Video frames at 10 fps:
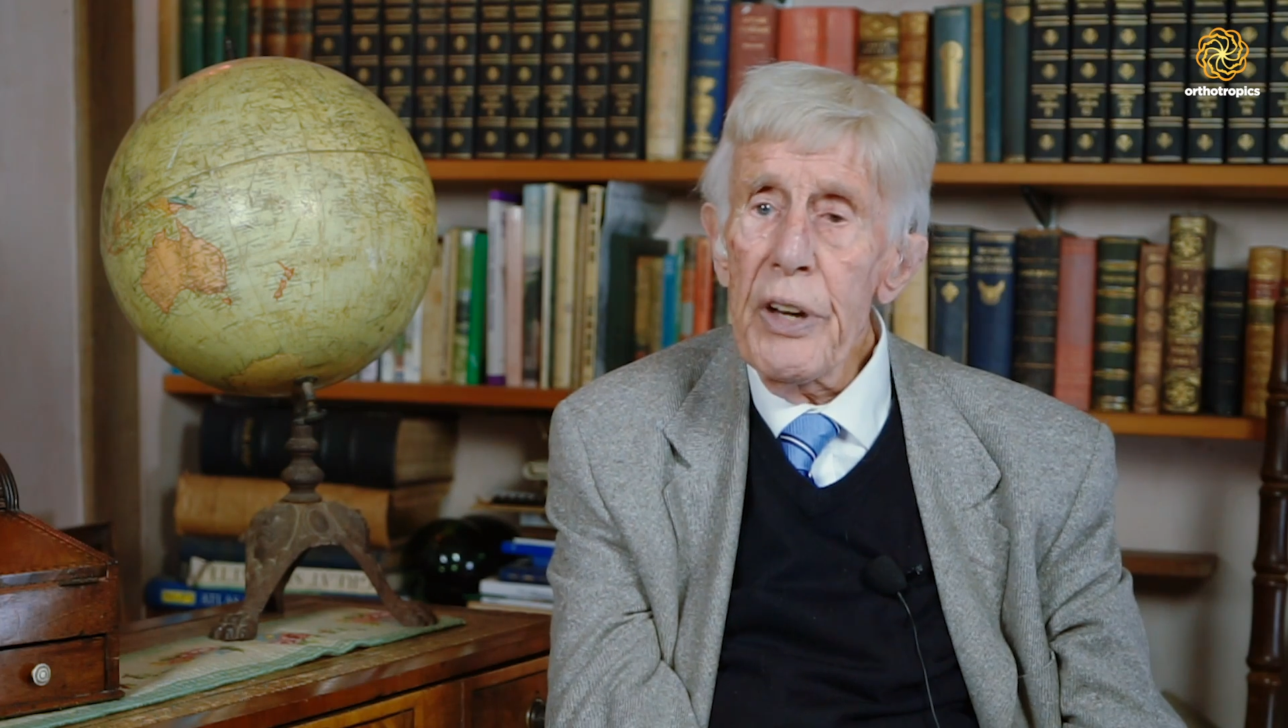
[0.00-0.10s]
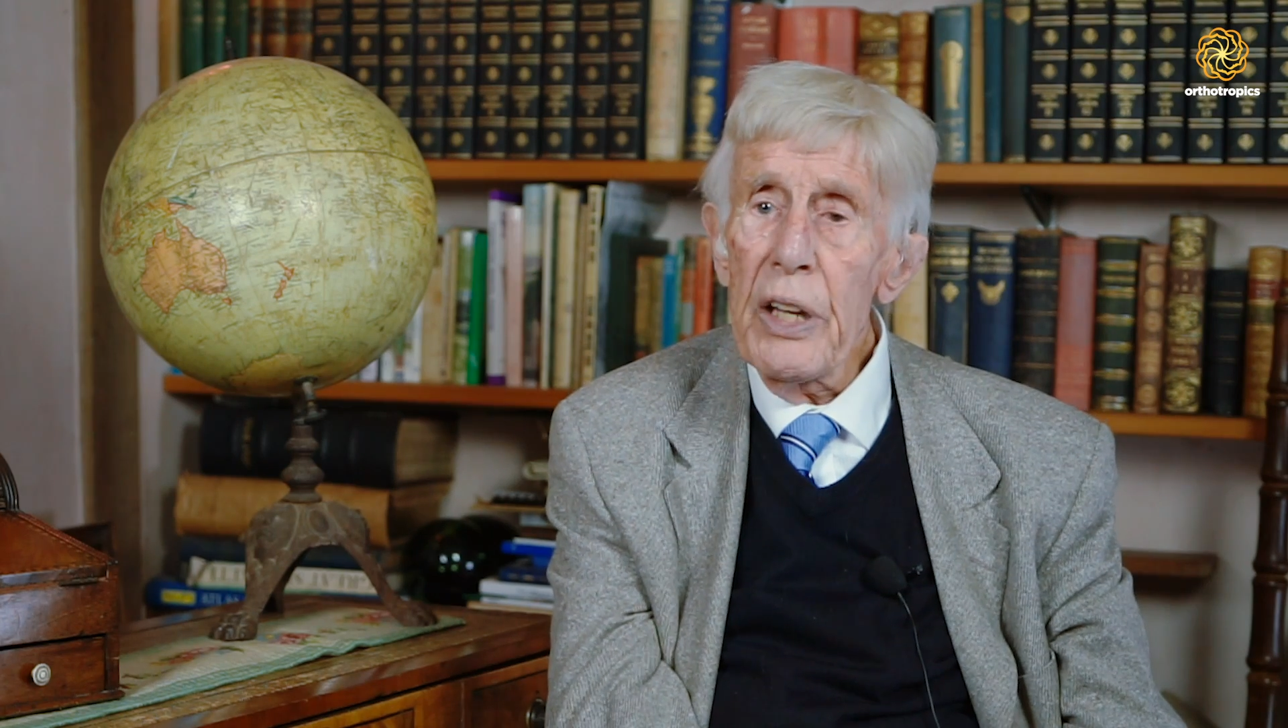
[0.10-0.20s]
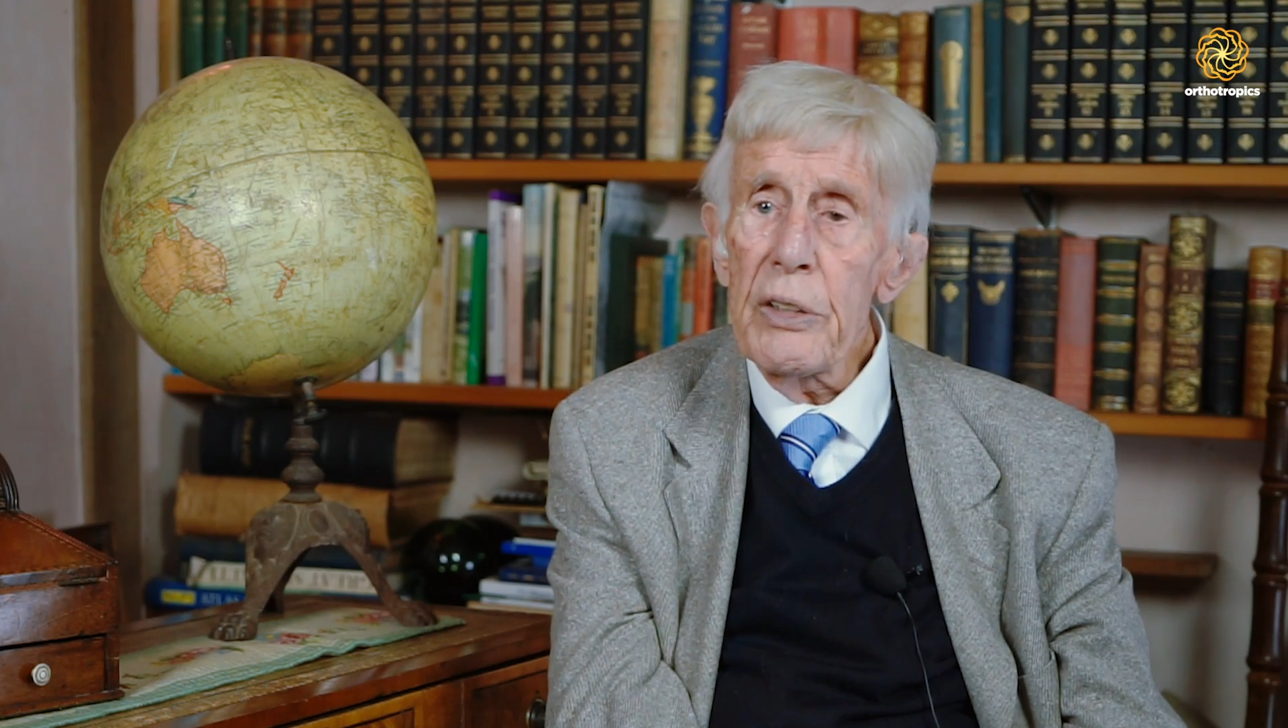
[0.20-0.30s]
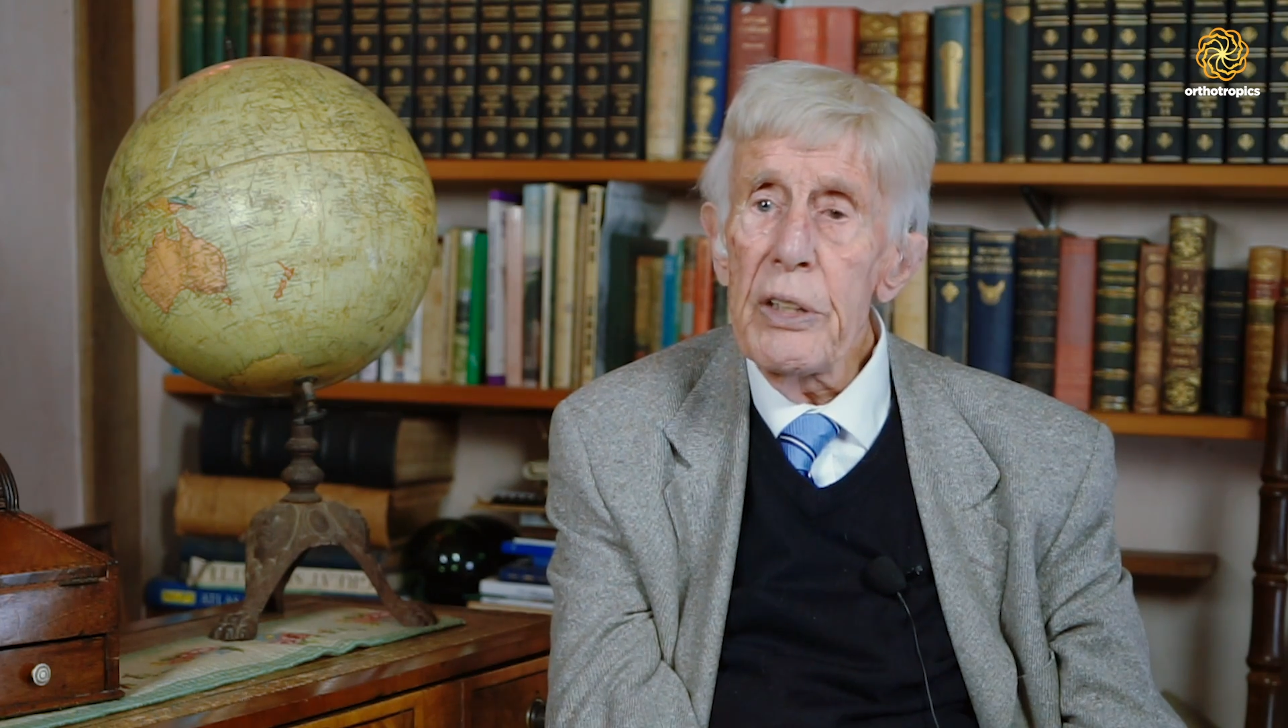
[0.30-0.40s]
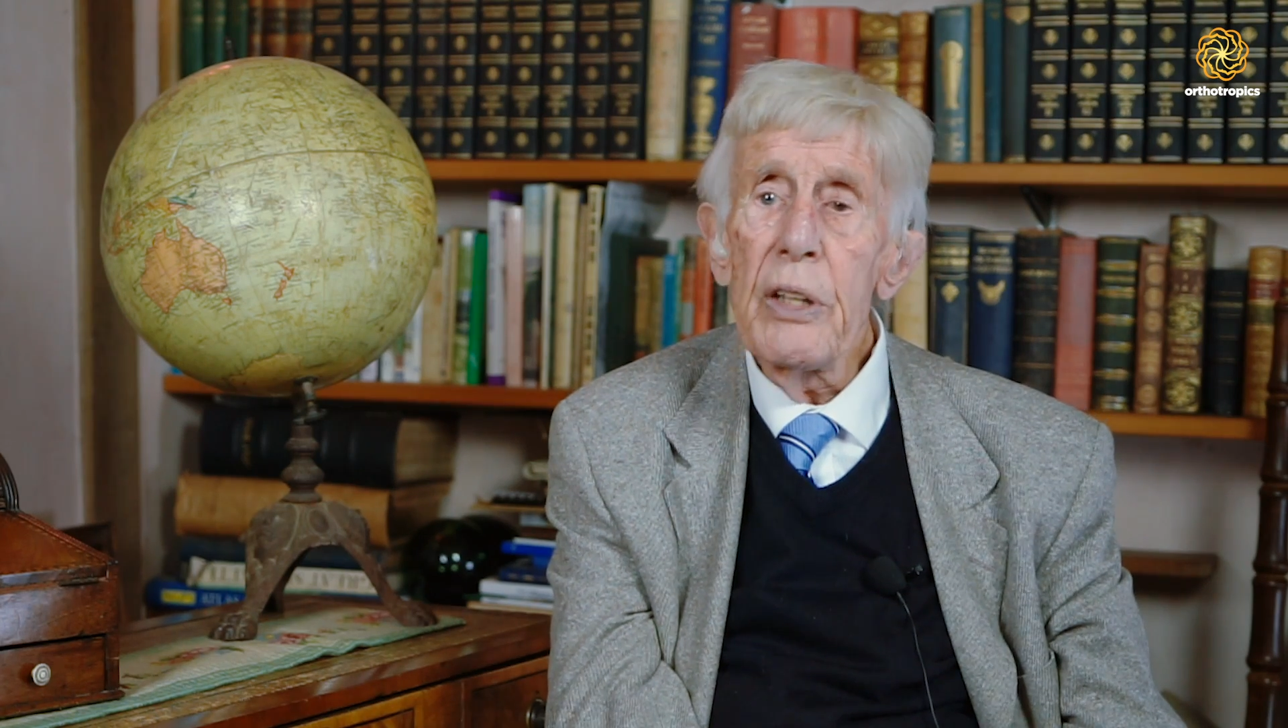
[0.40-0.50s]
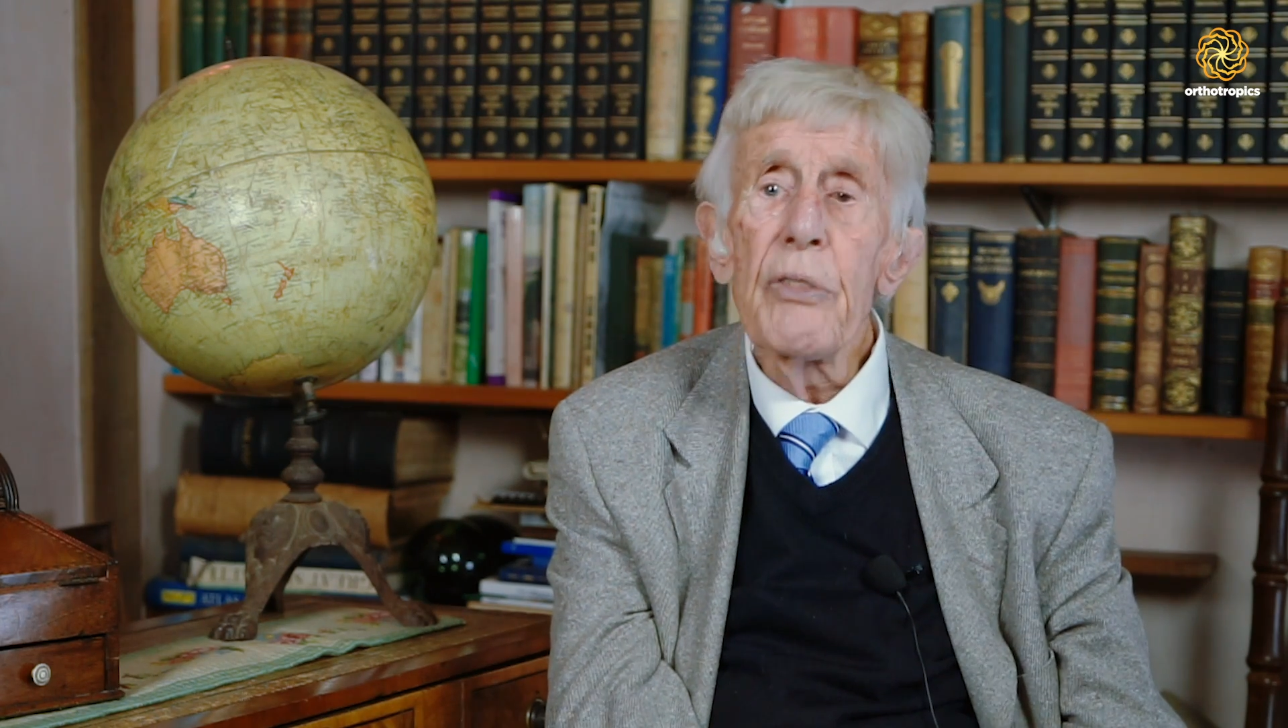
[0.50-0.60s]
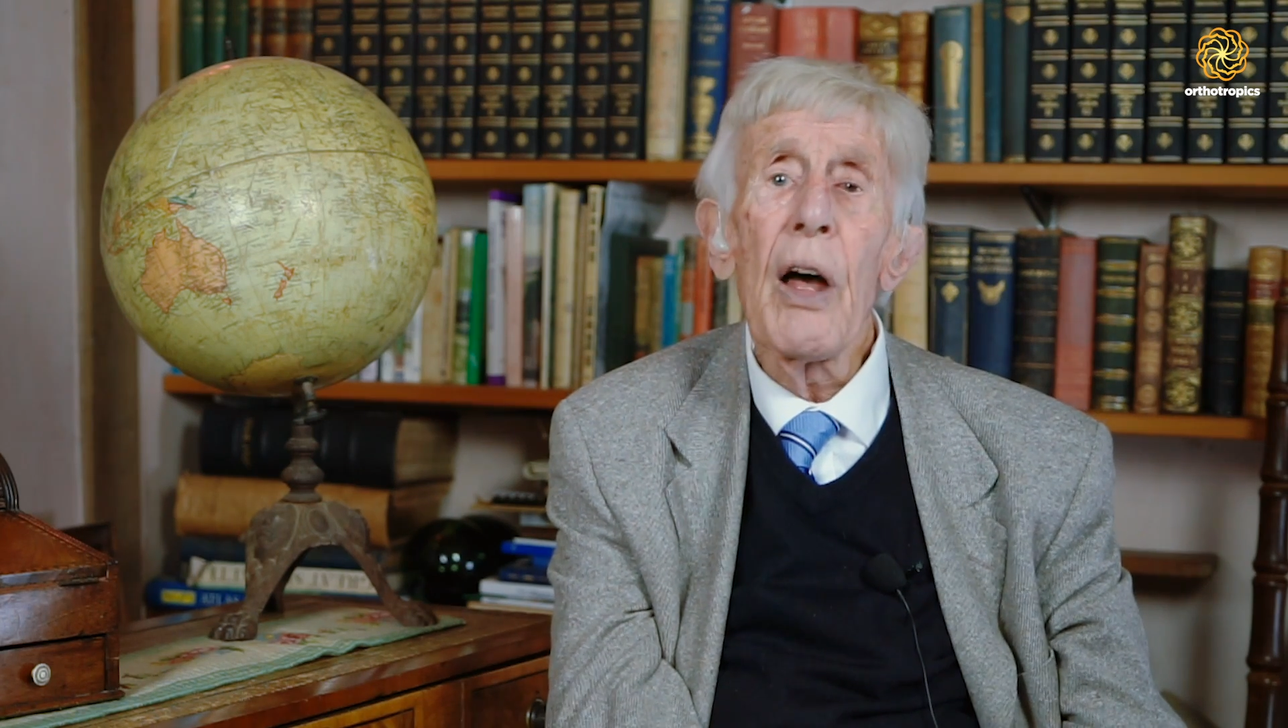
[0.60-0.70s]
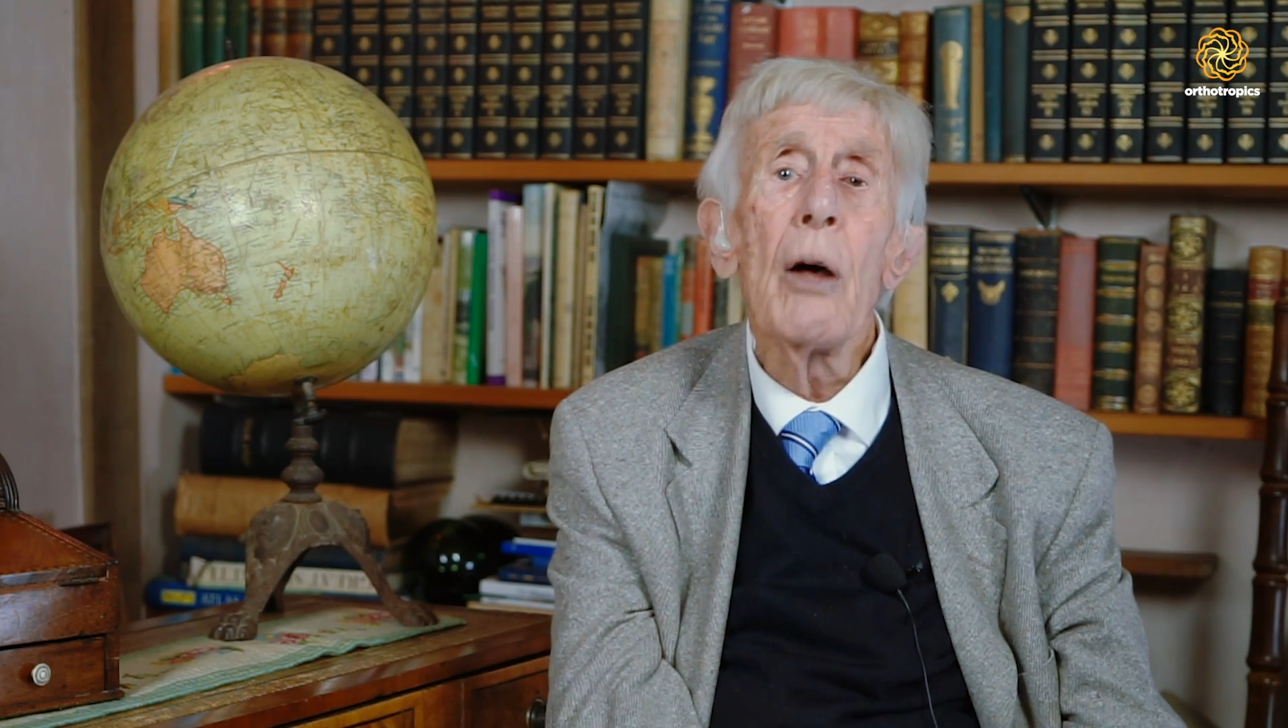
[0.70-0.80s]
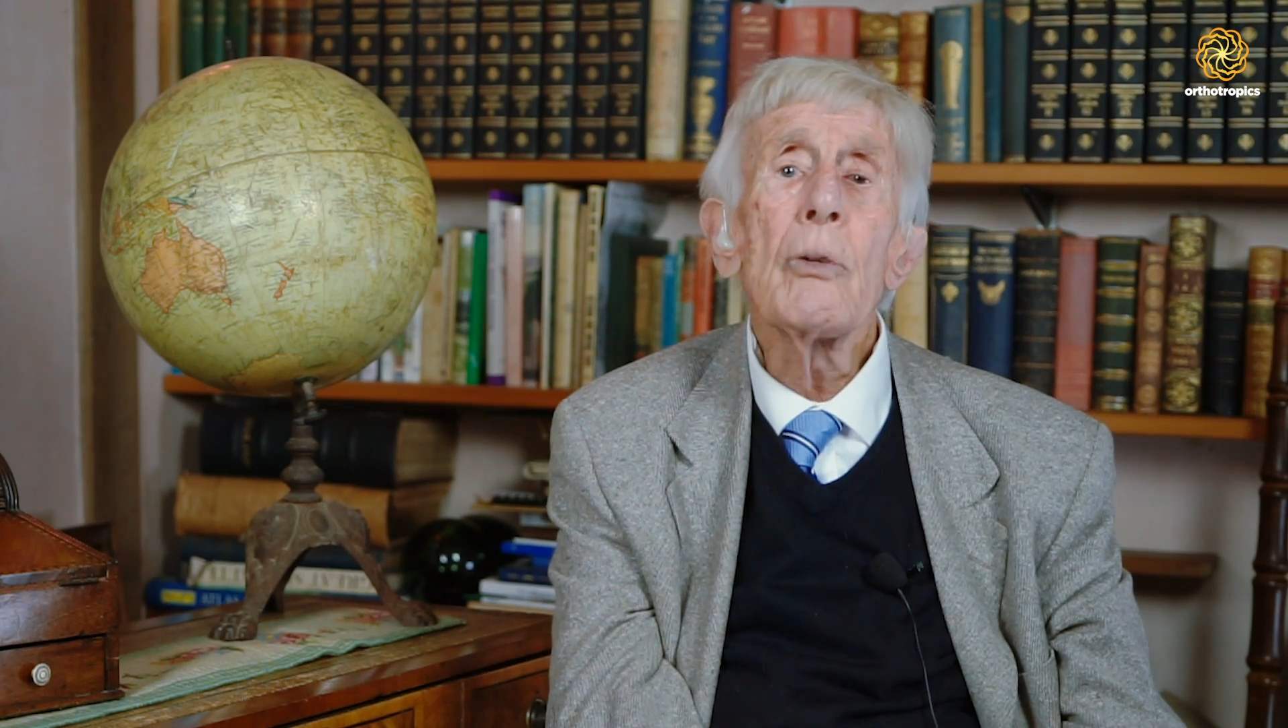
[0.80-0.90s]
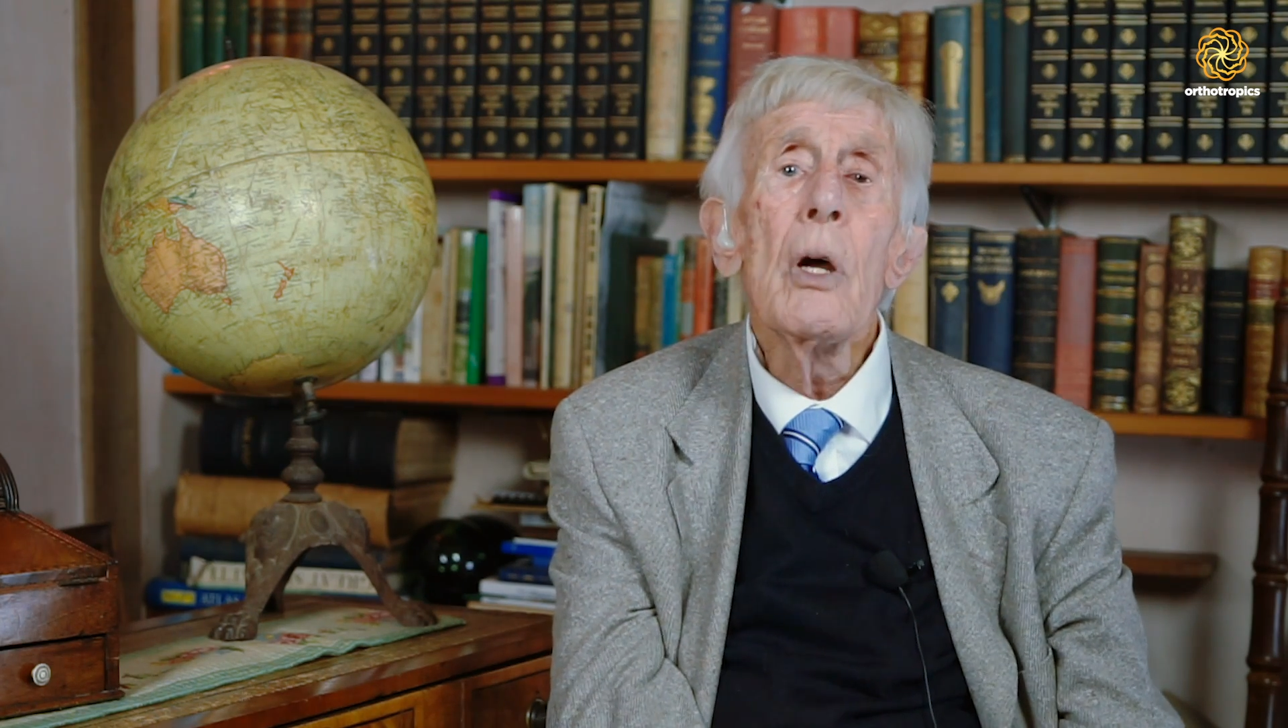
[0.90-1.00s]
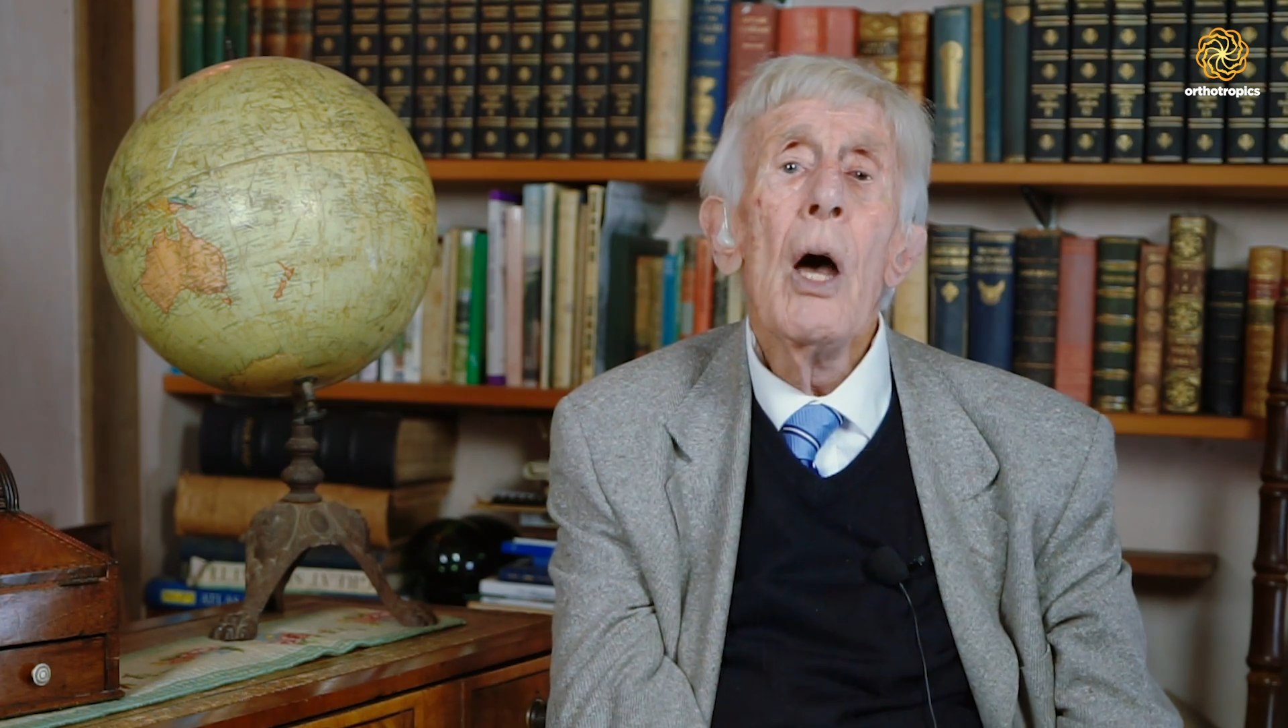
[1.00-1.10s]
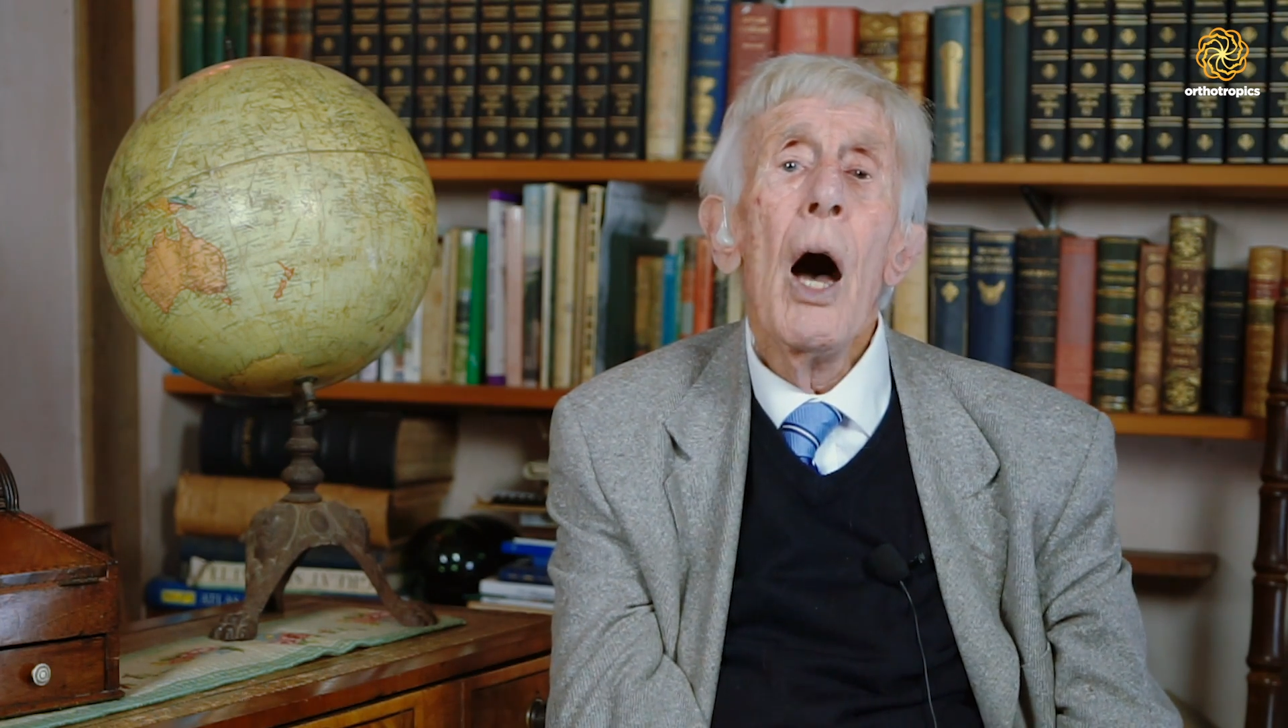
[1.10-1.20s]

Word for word: take teeth out